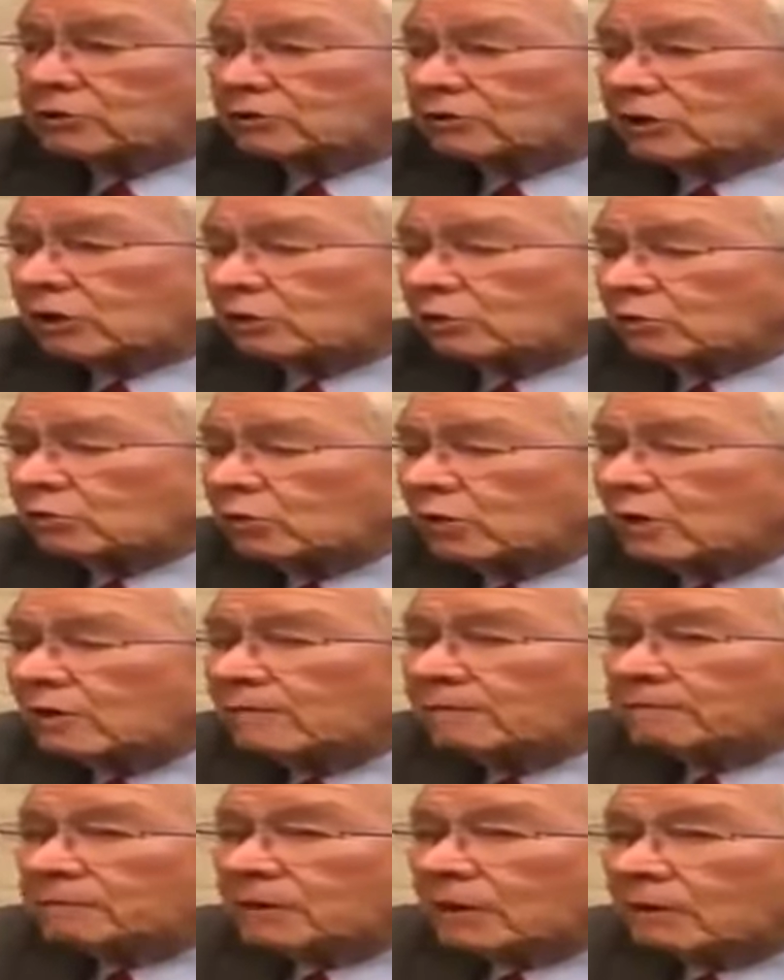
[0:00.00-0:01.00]
And so
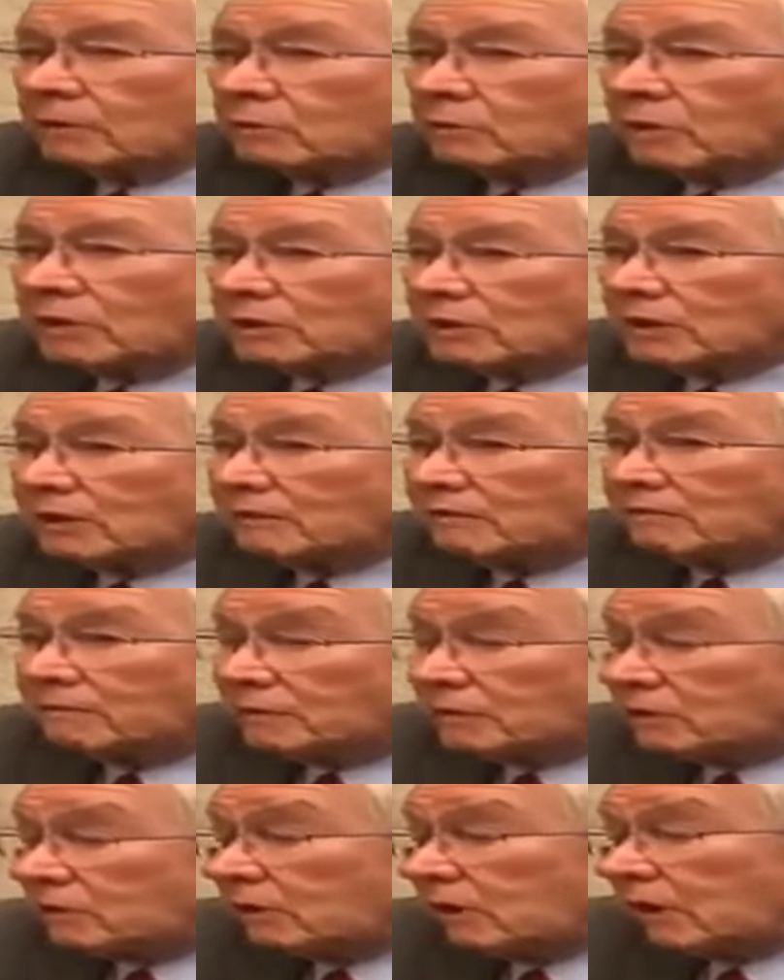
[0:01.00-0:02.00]
what they've
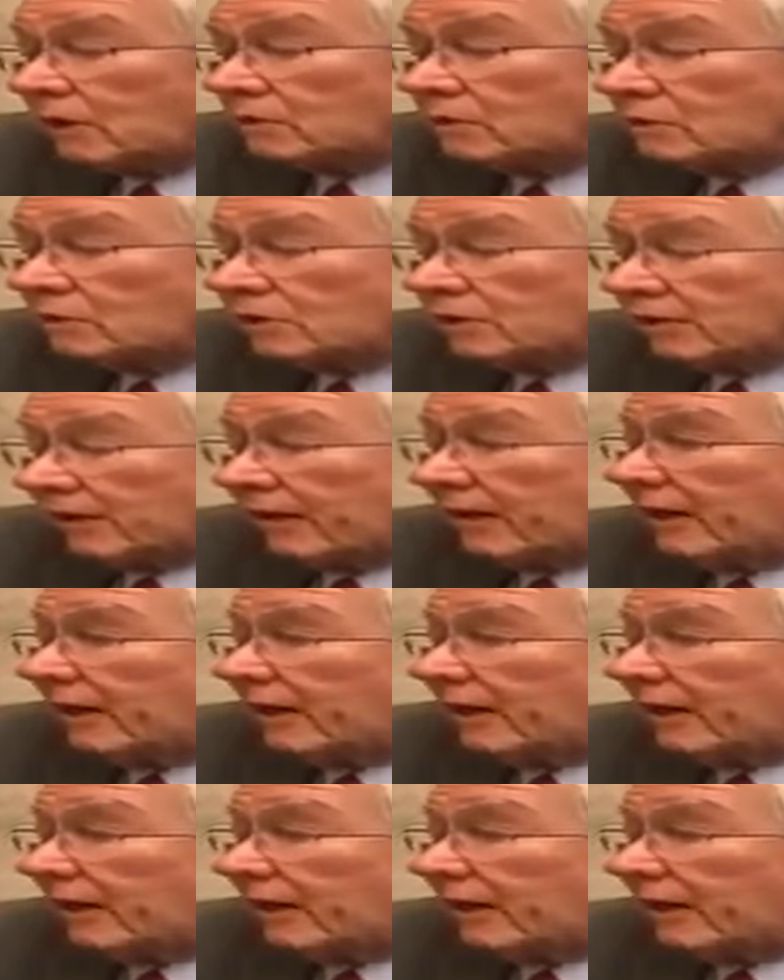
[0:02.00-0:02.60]
done to